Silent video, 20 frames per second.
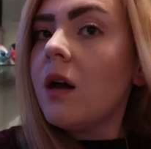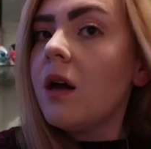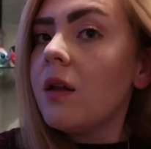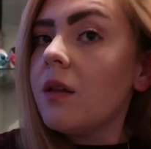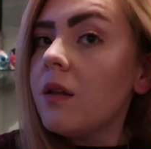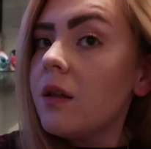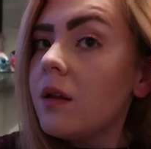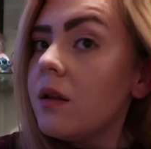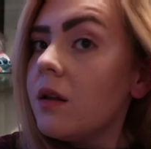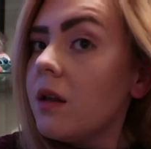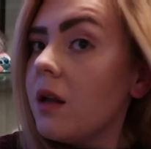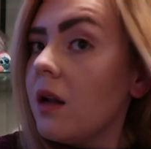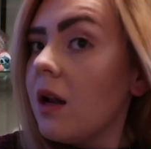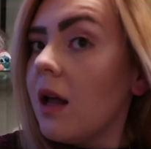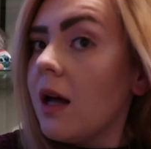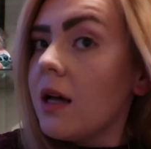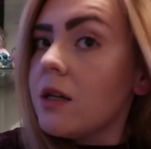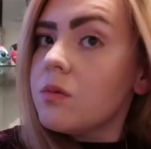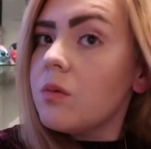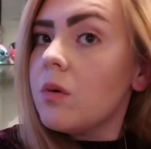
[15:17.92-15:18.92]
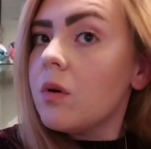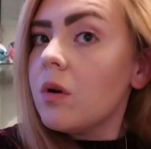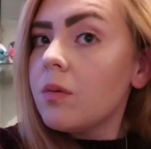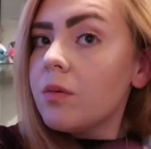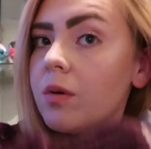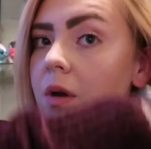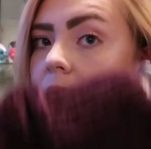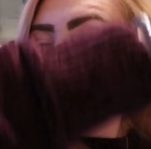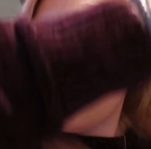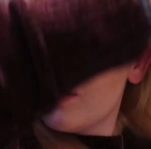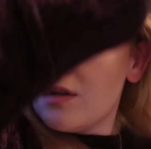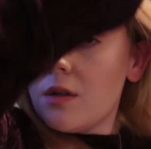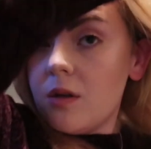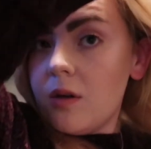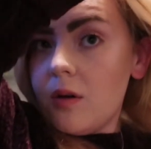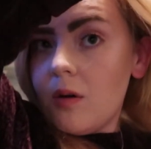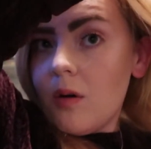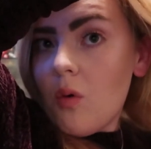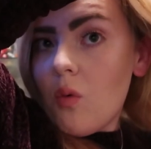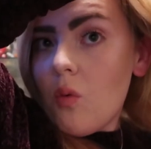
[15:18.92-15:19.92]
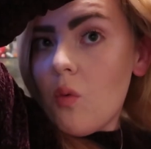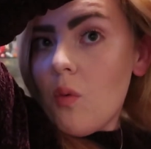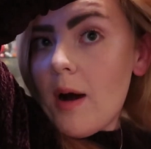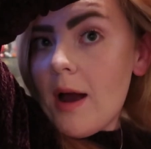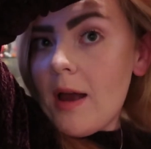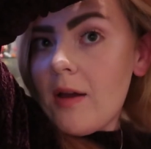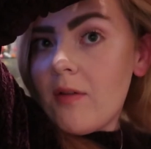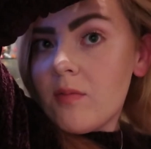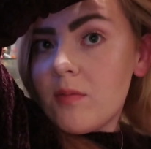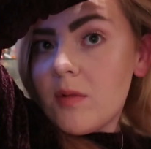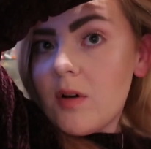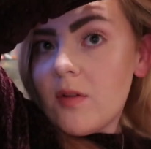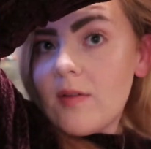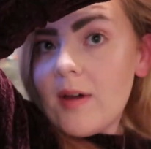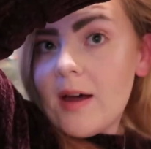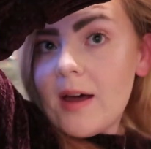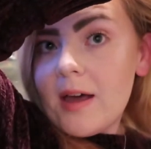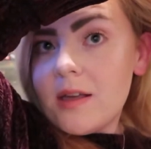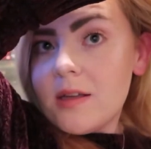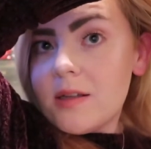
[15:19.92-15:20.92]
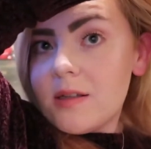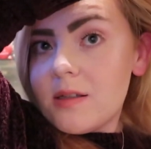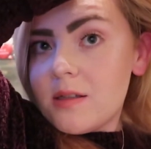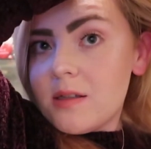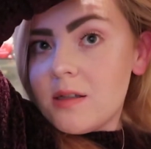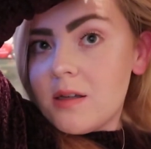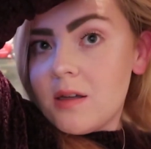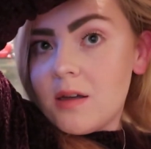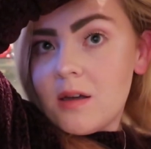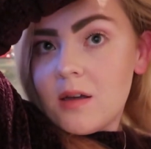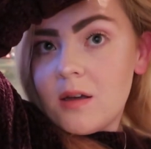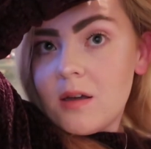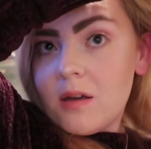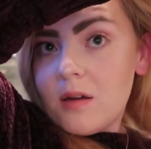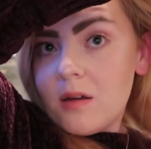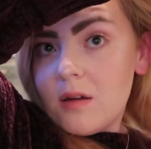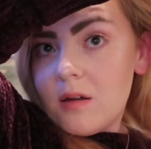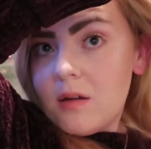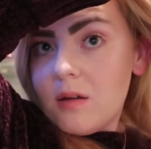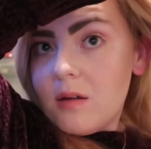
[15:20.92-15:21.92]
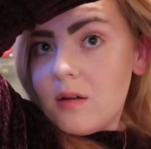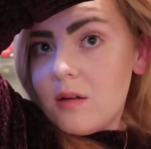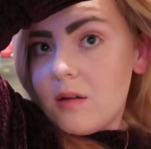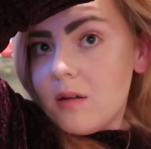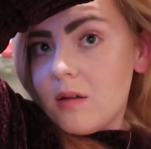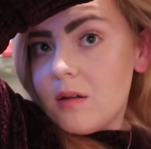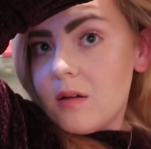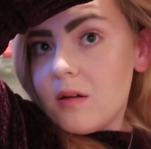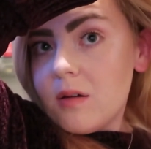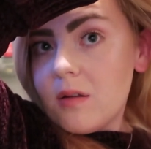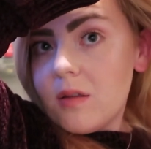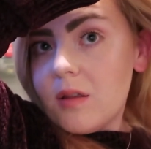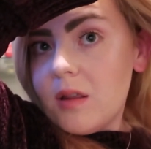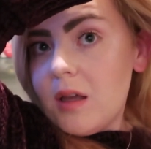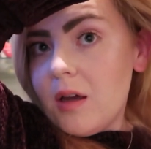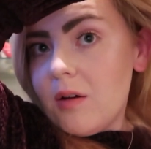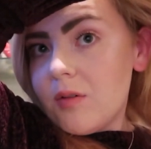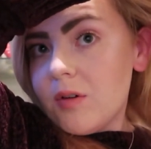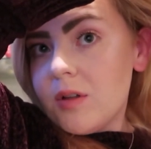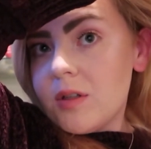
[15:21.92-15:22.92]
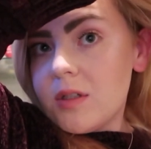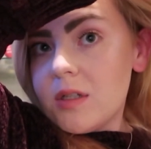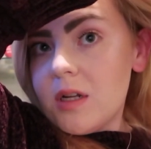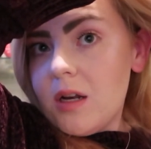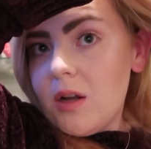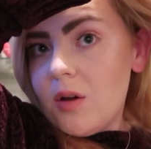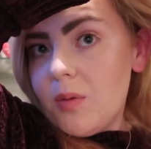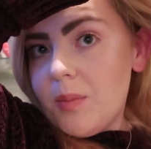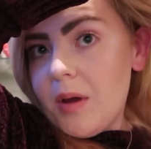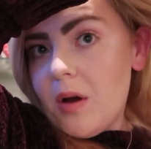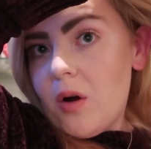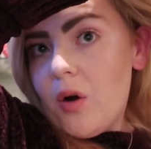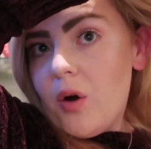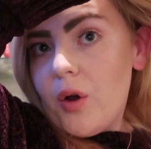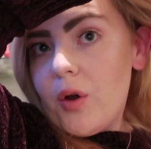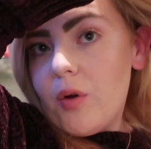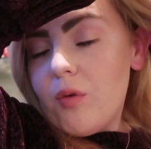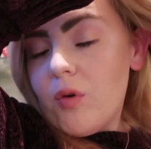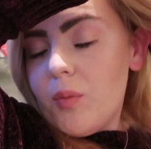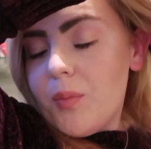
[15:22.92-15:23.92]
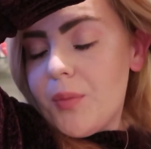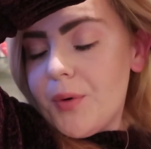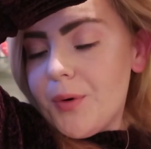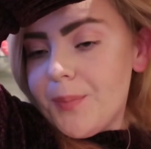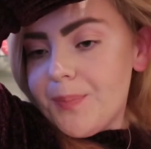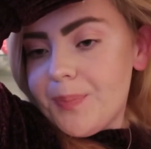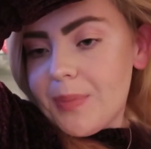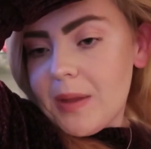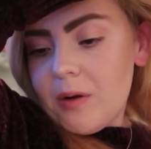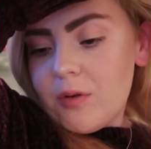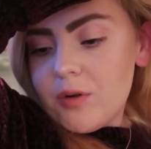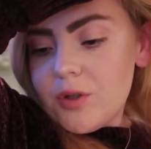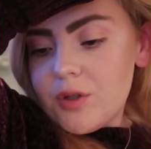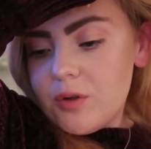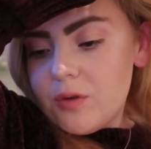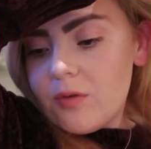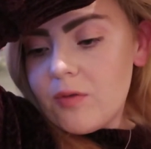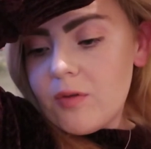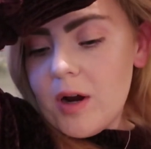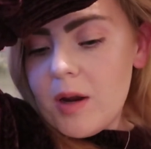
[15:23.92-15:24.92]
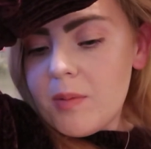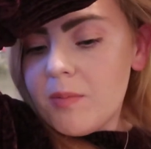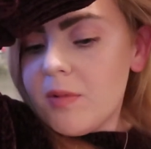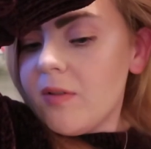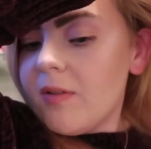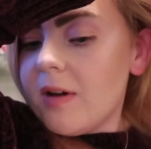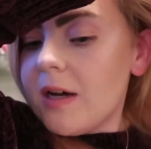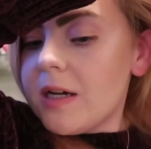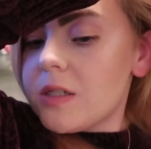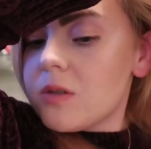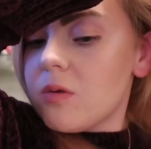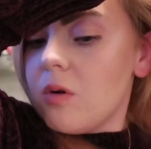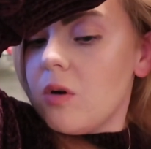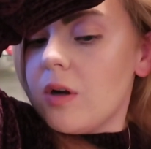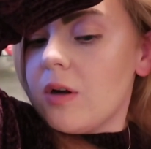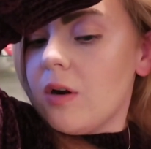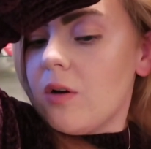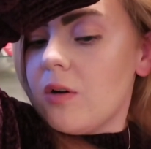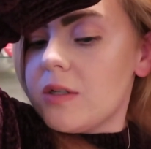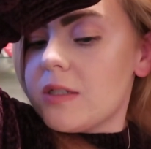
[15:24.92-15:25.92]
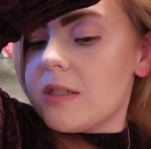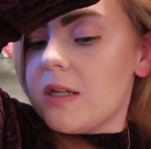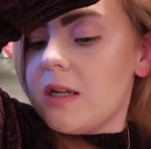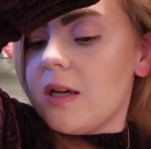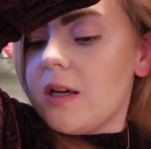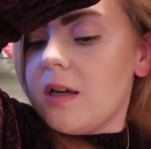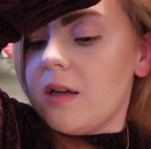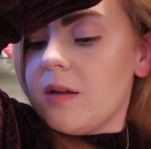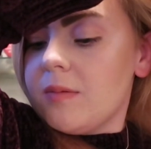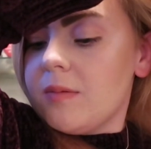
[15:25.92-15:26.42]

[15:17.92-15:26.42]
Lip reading: And then the last one I'm going to do away from my face. I think I've done this a little bit higher up, but it should frame my face quite nicely.